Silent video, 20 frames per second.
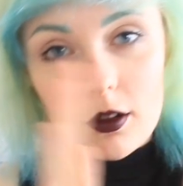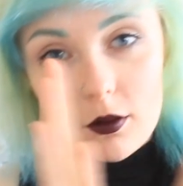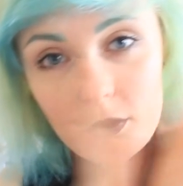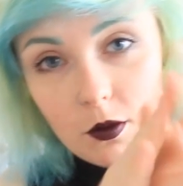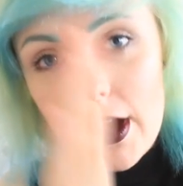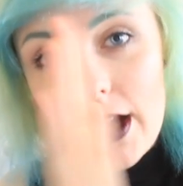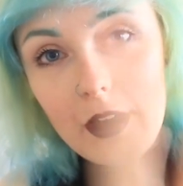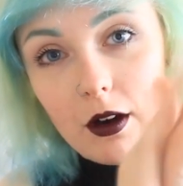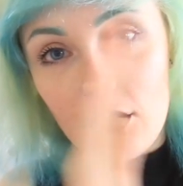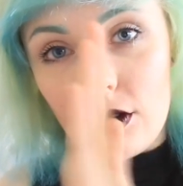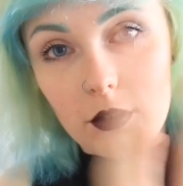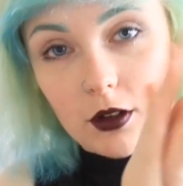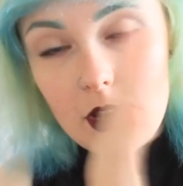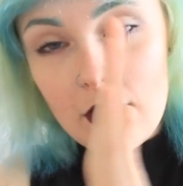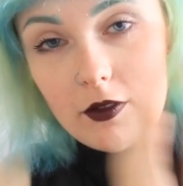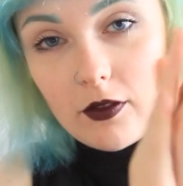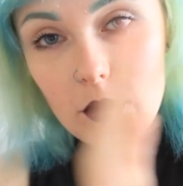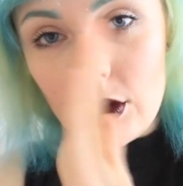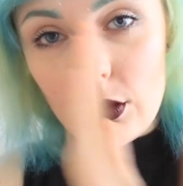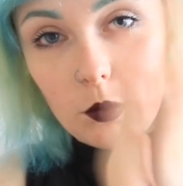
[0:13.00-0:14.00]
Wow,
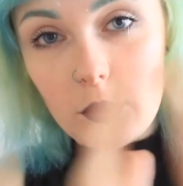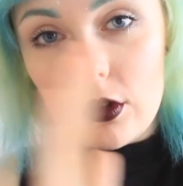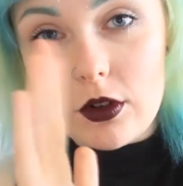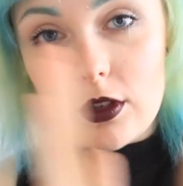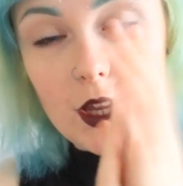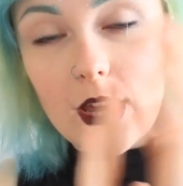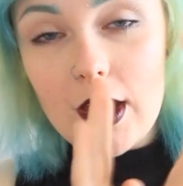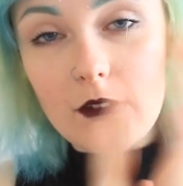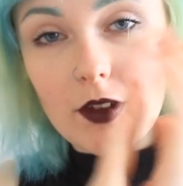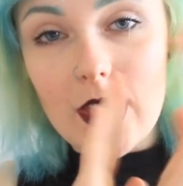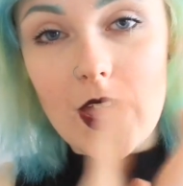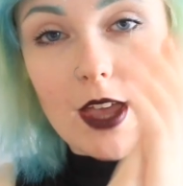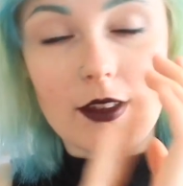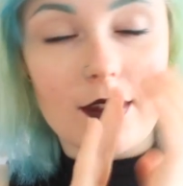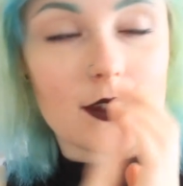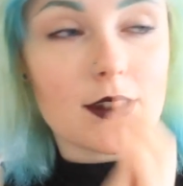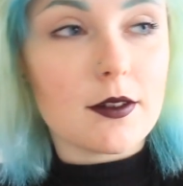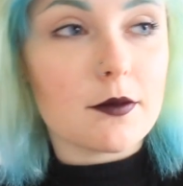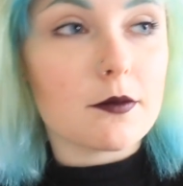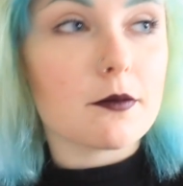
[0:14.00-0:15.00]
never would have
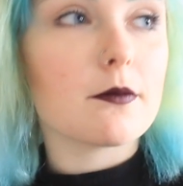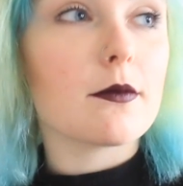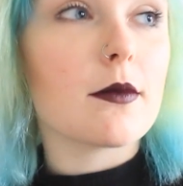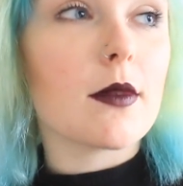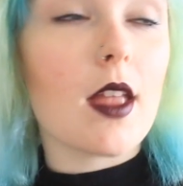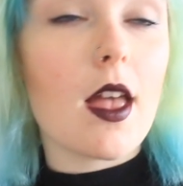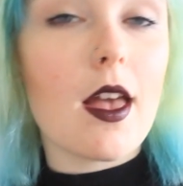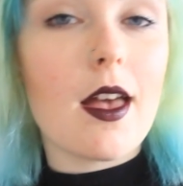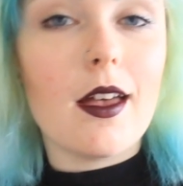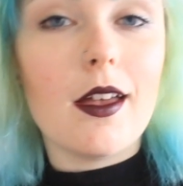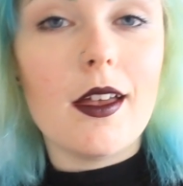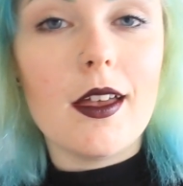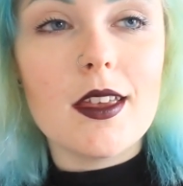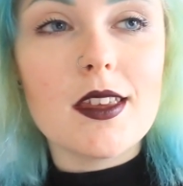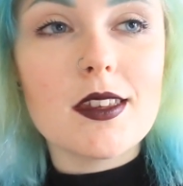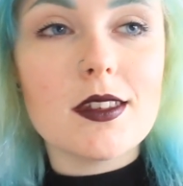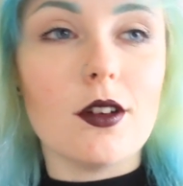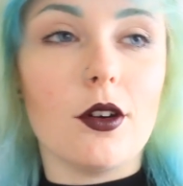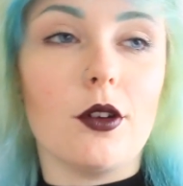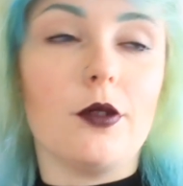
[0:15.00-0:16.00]
guessed.
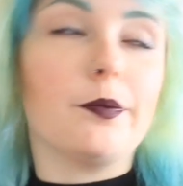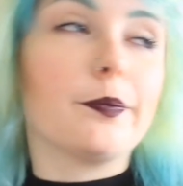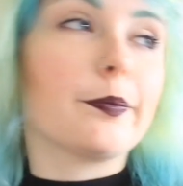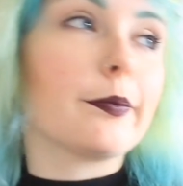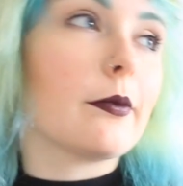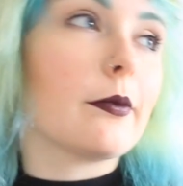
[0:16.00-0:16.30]
So,